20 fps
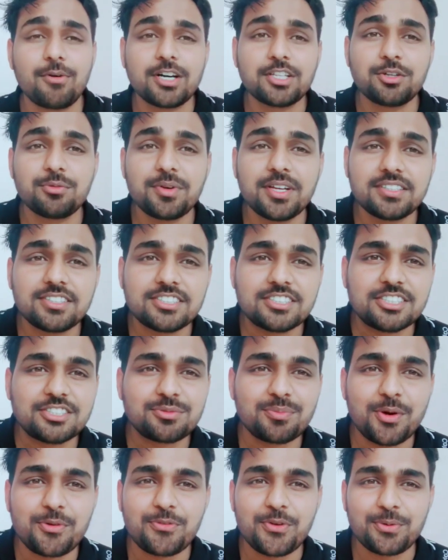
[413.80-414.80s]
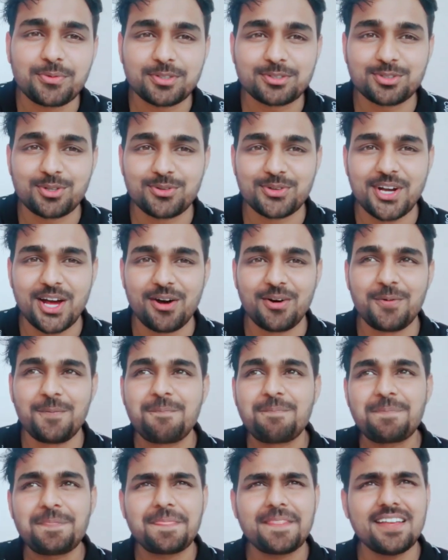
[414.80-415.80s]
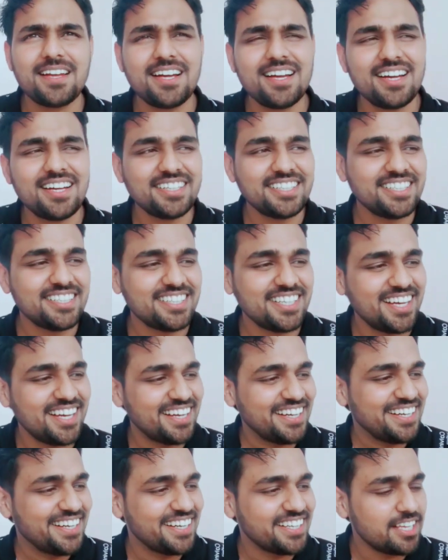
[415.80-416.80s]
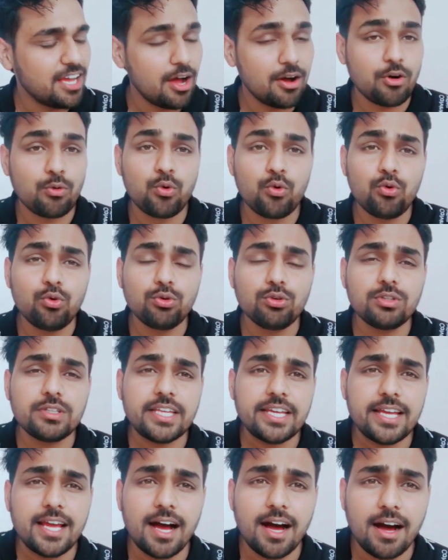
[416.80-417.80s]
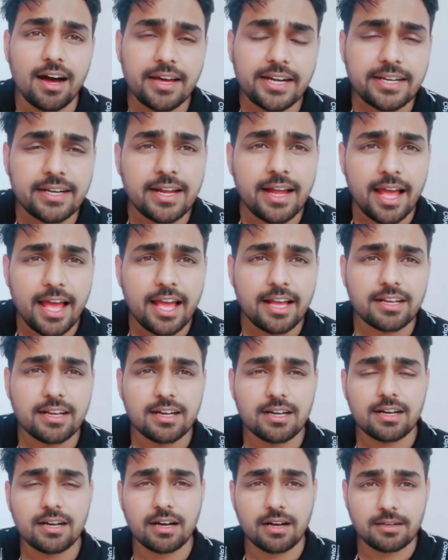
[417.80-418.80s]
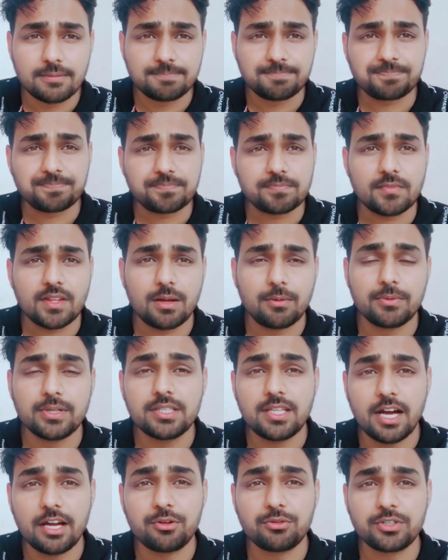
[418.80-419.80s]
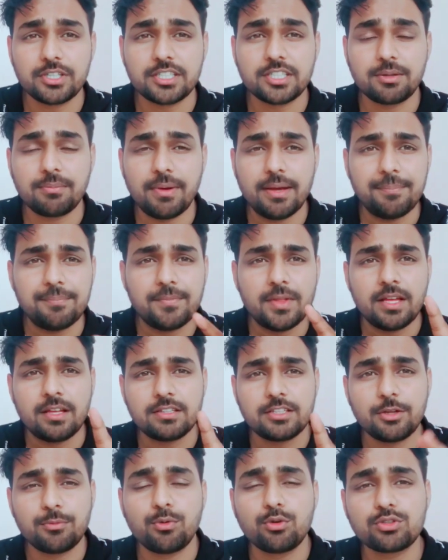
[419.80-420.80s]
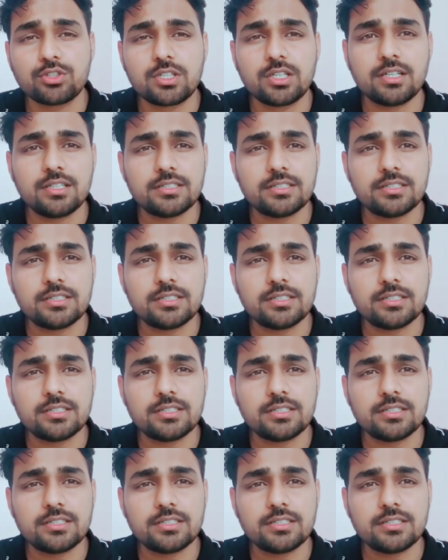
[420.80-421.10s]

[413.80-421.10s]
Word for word: by the way, this is my favorite song now. Who they are with Ayu Ting Ting ma'am? They both